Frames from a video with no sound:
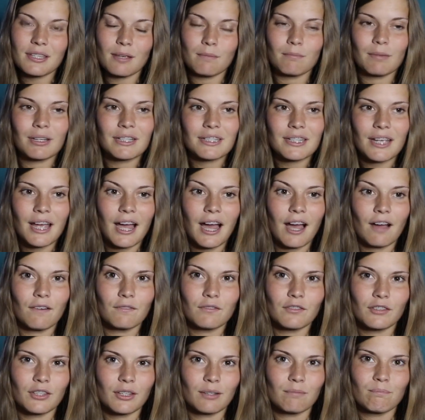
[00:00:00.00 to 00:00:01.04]
I meant to
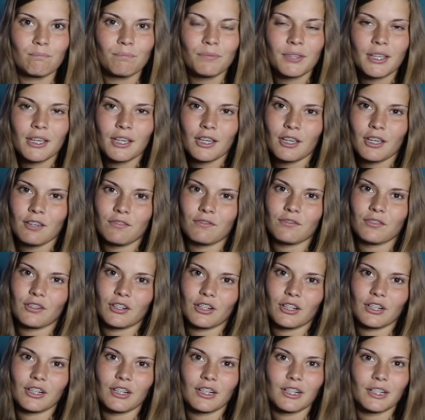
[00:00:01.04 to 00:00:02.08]
have them
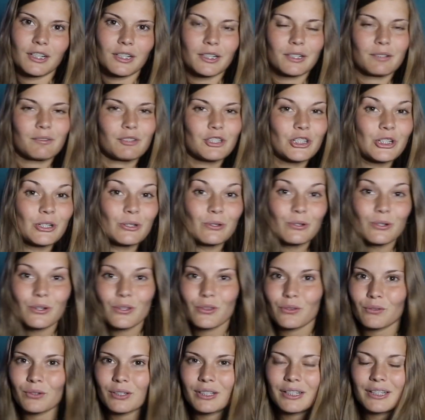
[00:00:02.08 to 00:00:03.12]
for 2 to
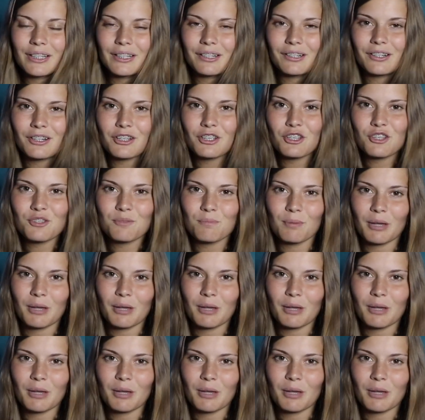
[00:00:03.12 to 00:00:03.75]
3 years,